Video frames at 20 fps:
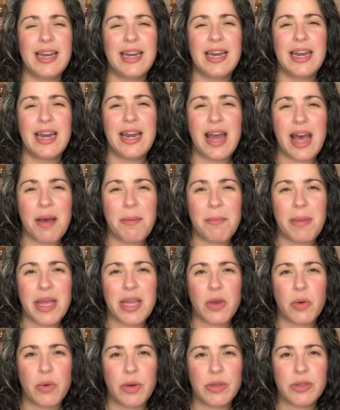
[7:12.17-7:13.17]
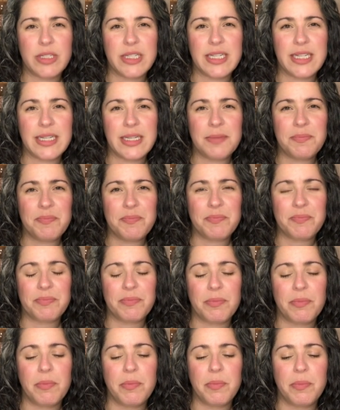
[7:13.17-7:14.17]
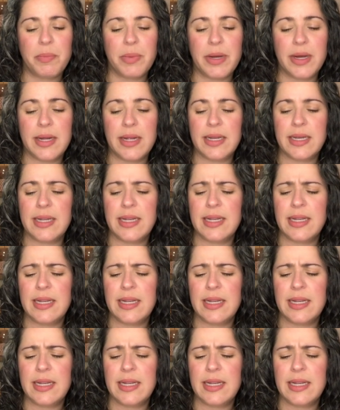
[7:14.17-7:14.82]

Not my quilting, but